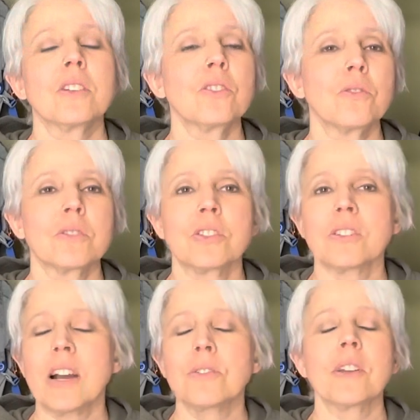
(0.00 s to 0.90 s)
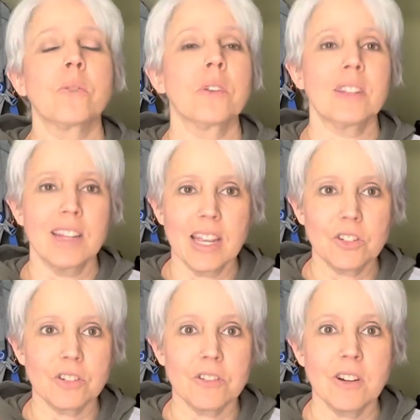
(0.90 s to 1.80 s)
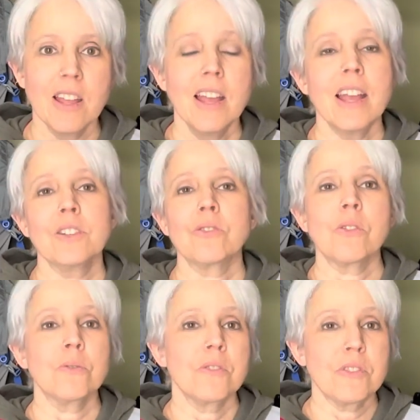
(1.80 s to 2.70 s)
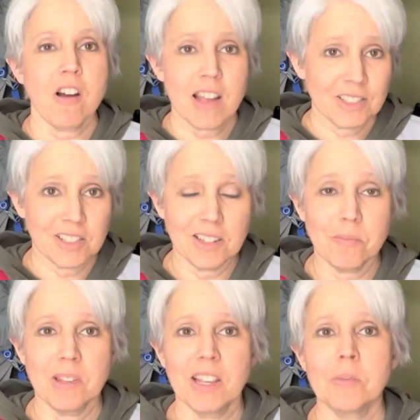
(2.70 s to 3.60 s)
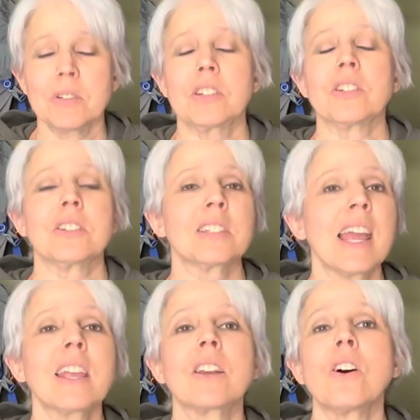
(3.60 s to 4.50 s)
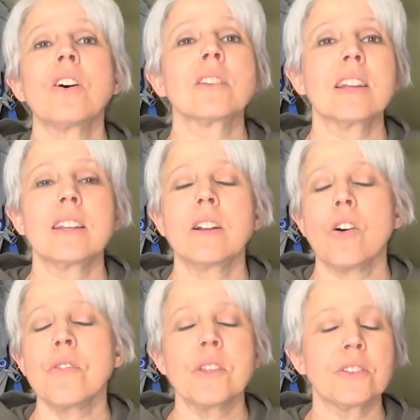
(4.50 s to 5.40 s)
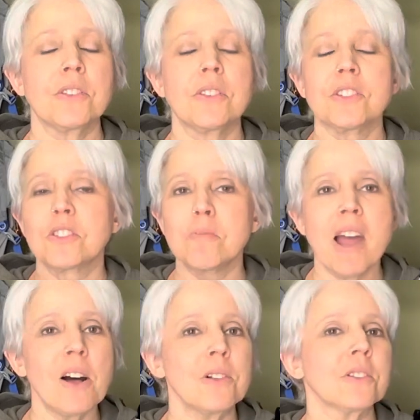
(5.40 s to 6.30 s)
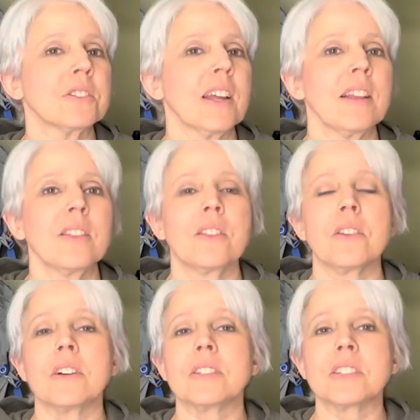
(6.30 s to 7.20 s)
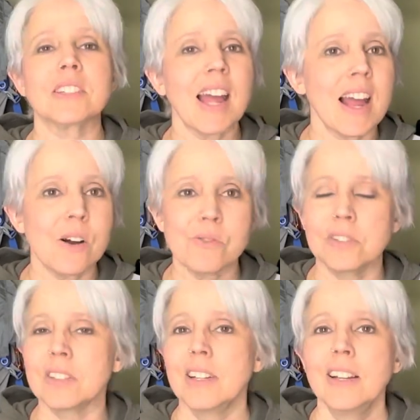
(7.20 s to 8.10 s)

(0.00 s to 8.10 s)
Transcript: you're just out there with nature and your own thoughts and being able to just take it all in, all the smells and the sounds